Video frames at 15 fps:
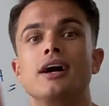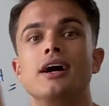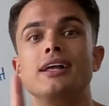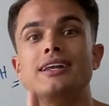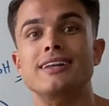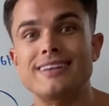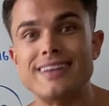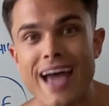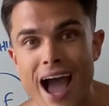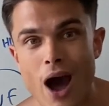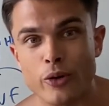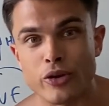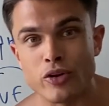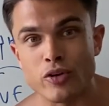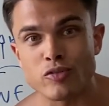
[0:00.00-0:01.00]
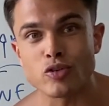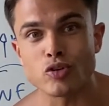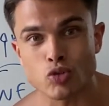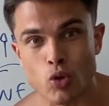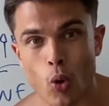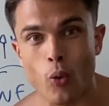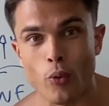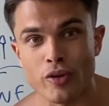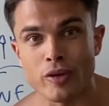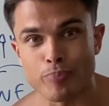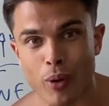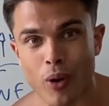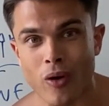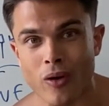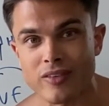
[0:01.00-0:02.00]
Now here's the golden
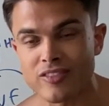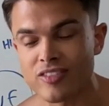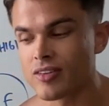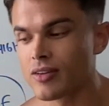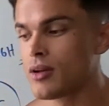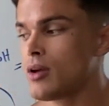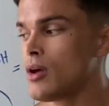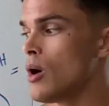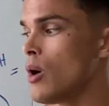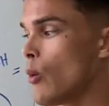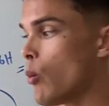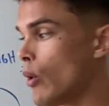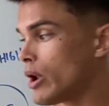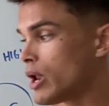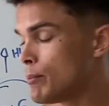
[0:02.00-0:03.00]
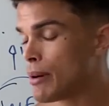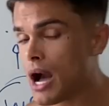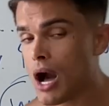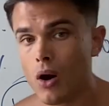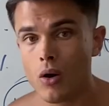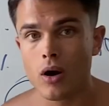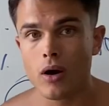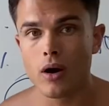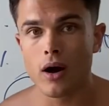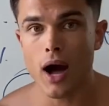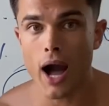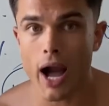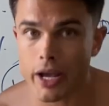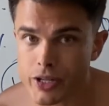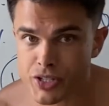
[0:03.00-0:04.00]
part. What about
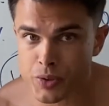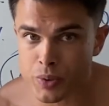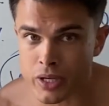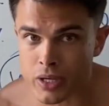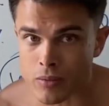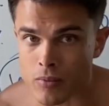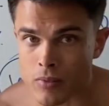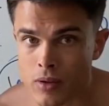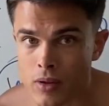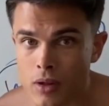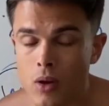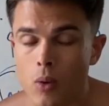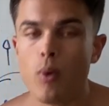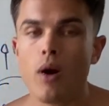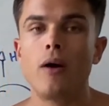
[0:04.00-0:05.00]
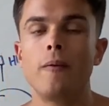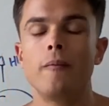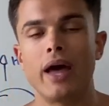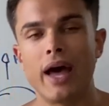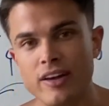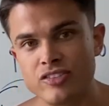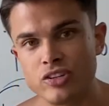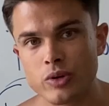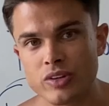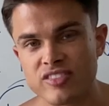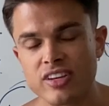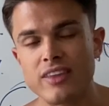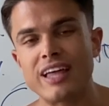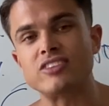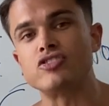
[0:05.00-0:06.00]
ice cream? Well, as you can
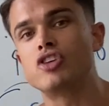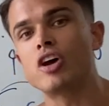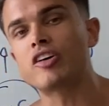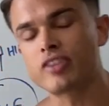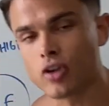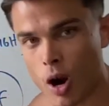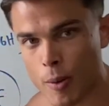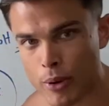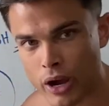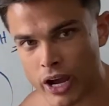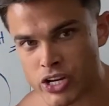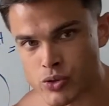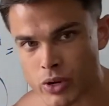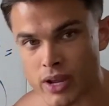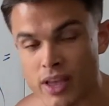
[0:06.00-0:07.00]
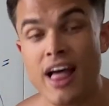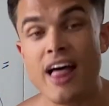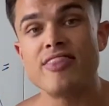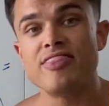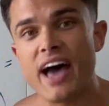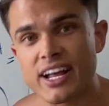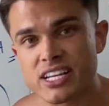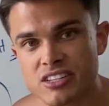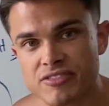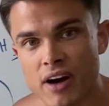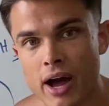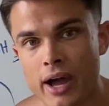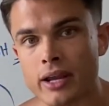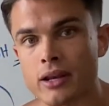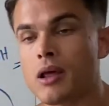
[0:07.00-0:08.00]
see, that's just a carbohydrate. That's
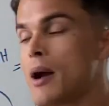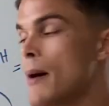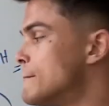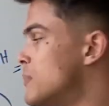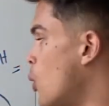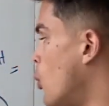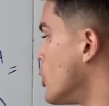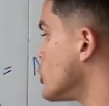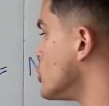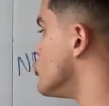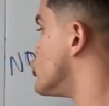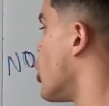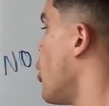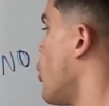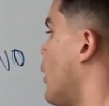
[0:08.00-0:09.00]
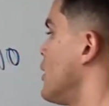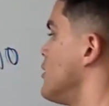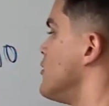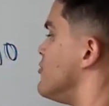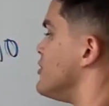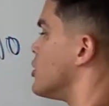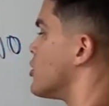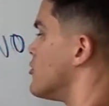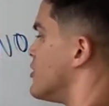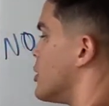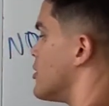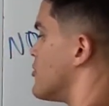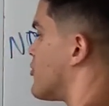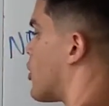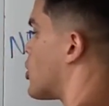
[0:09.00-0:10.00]
fine. But what you don't want to veer
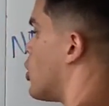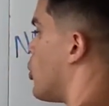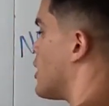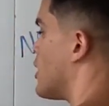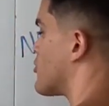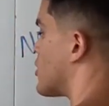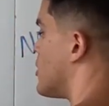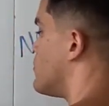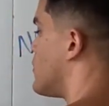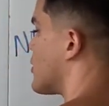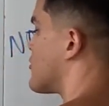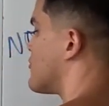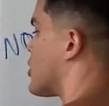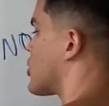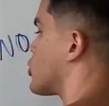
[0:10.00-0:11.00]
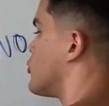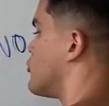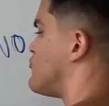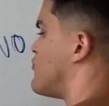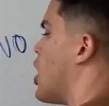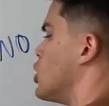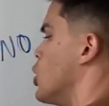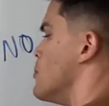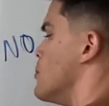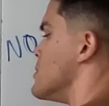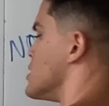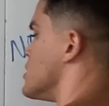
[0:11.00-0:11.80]
very far away from, motherfucker, follow me.